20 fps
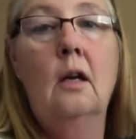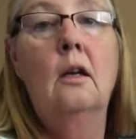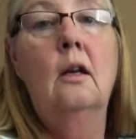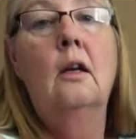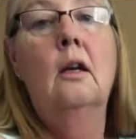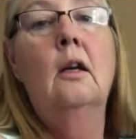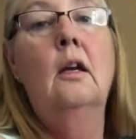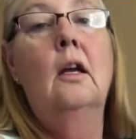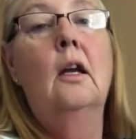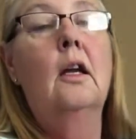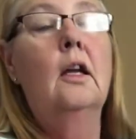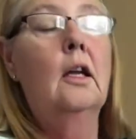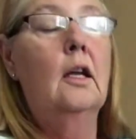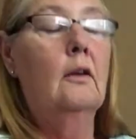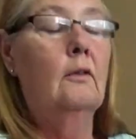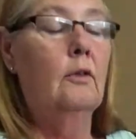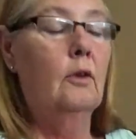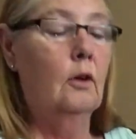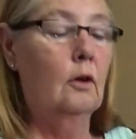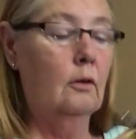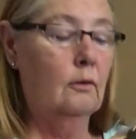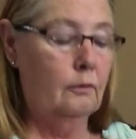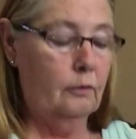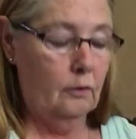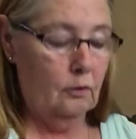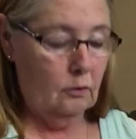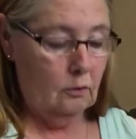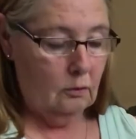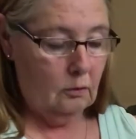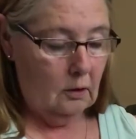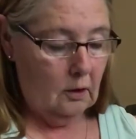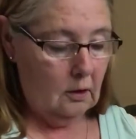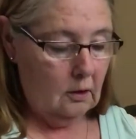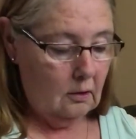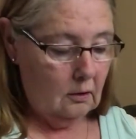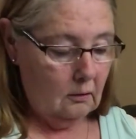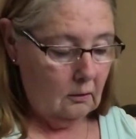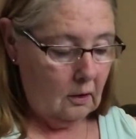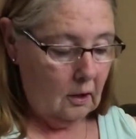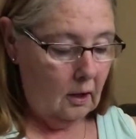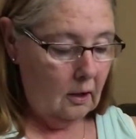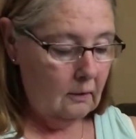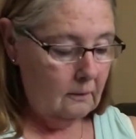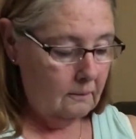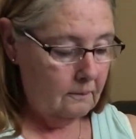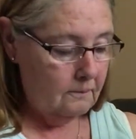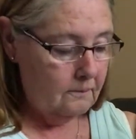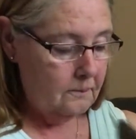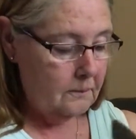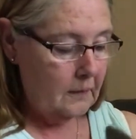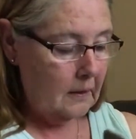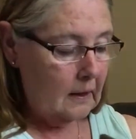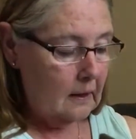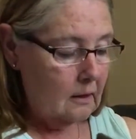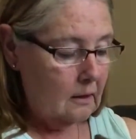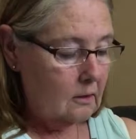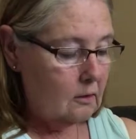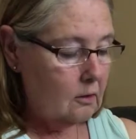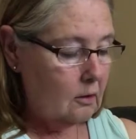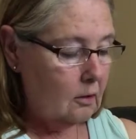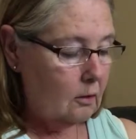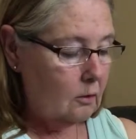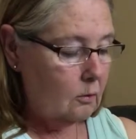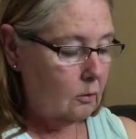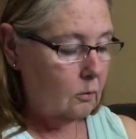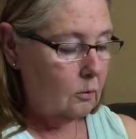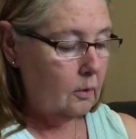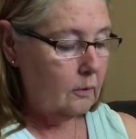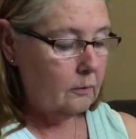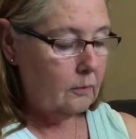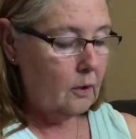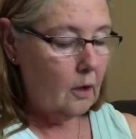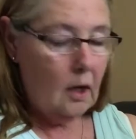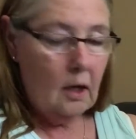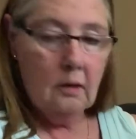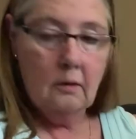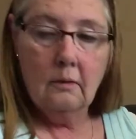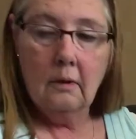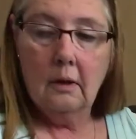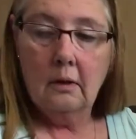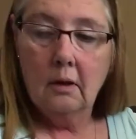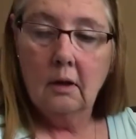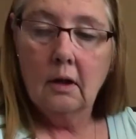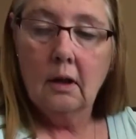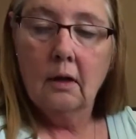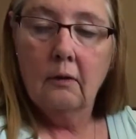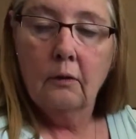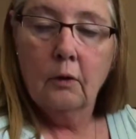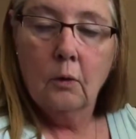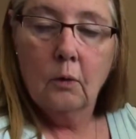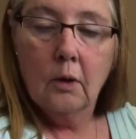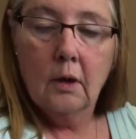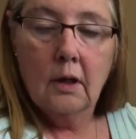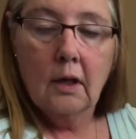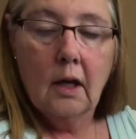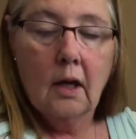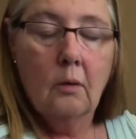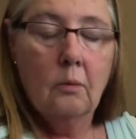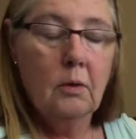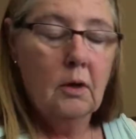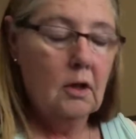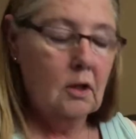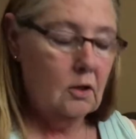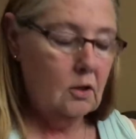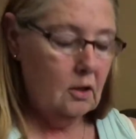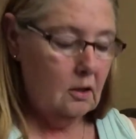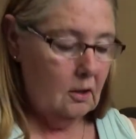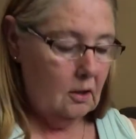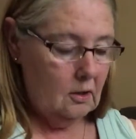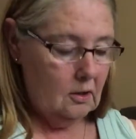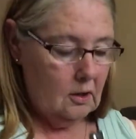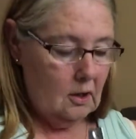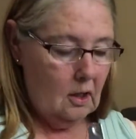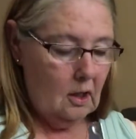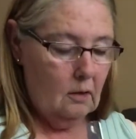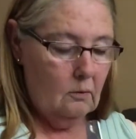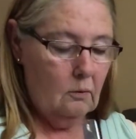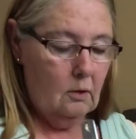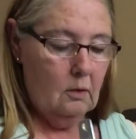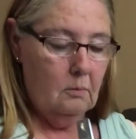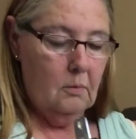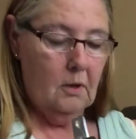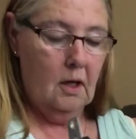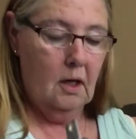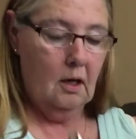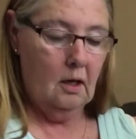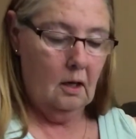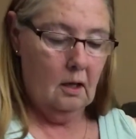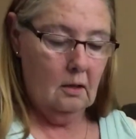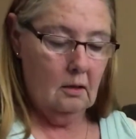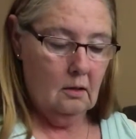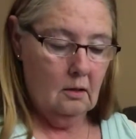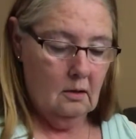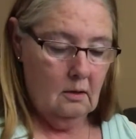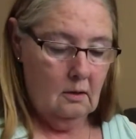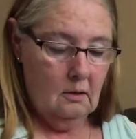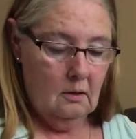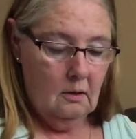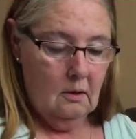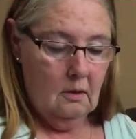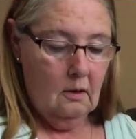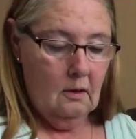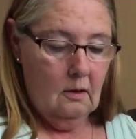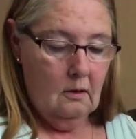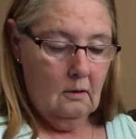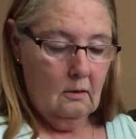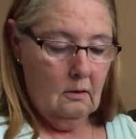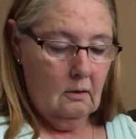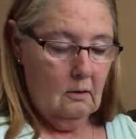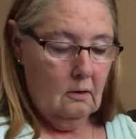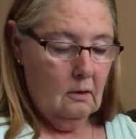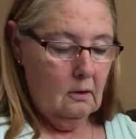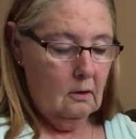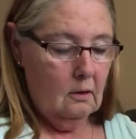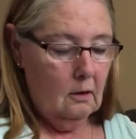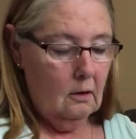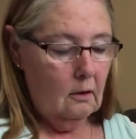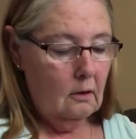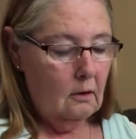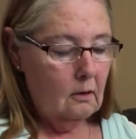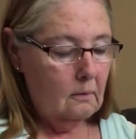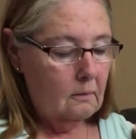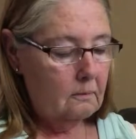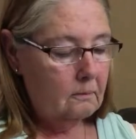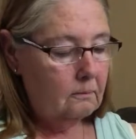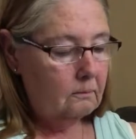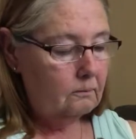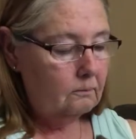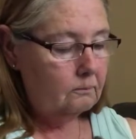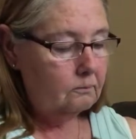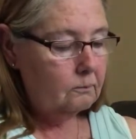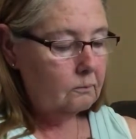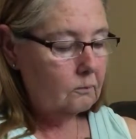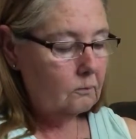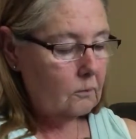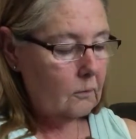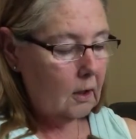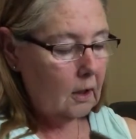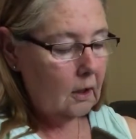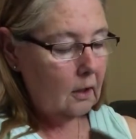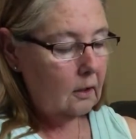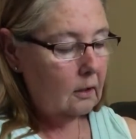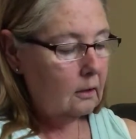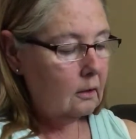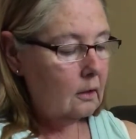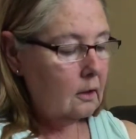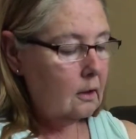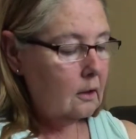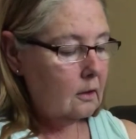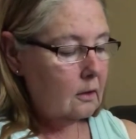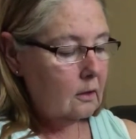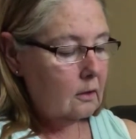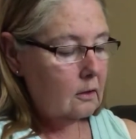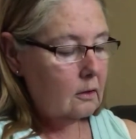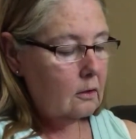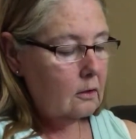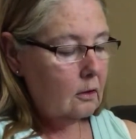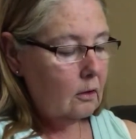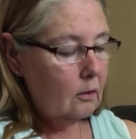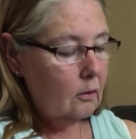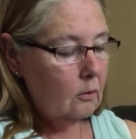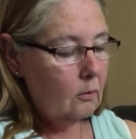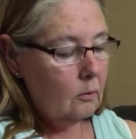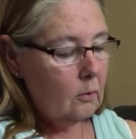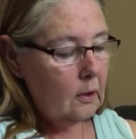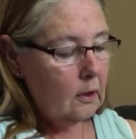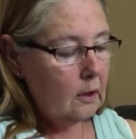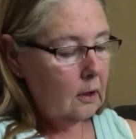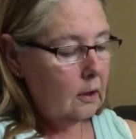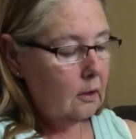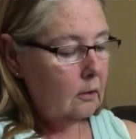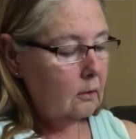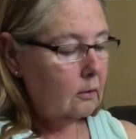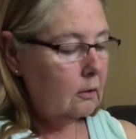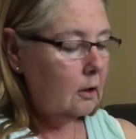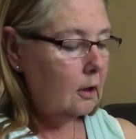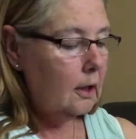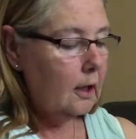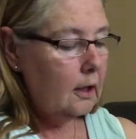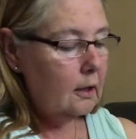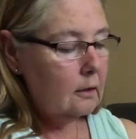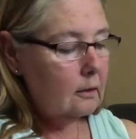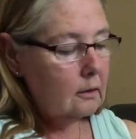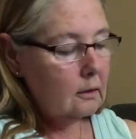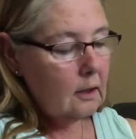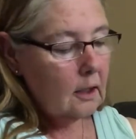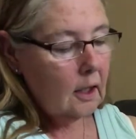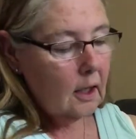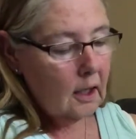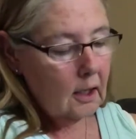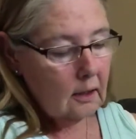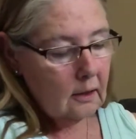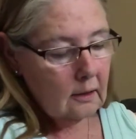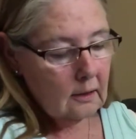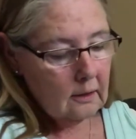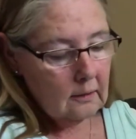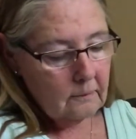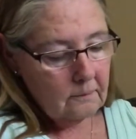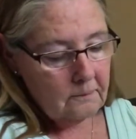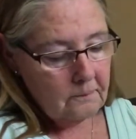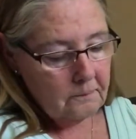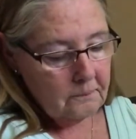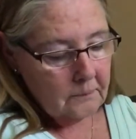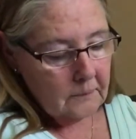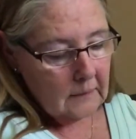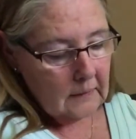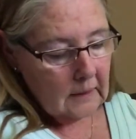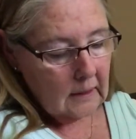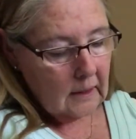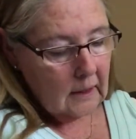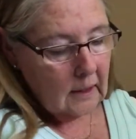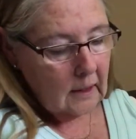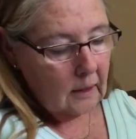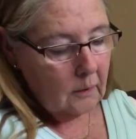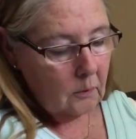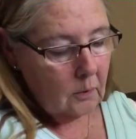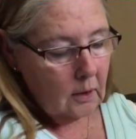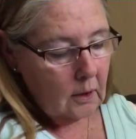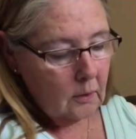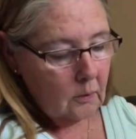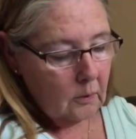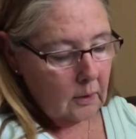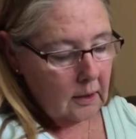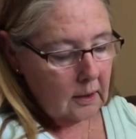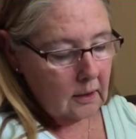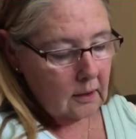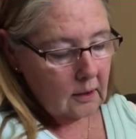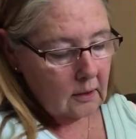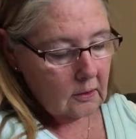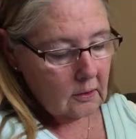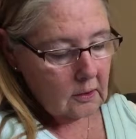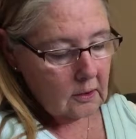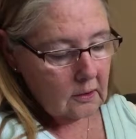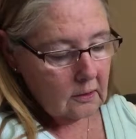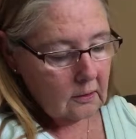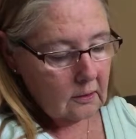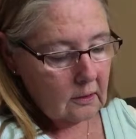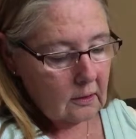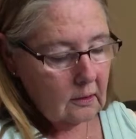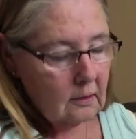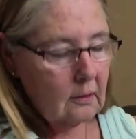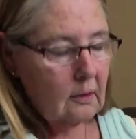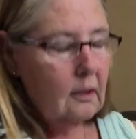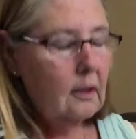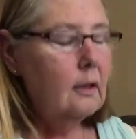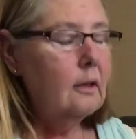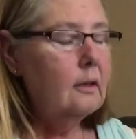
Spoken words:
cut and give her a food treat. Okay? So I'm going to give her one now because she thinks I had one in my hand. Good girl. Okay? So one little cut, and I want to wait till she's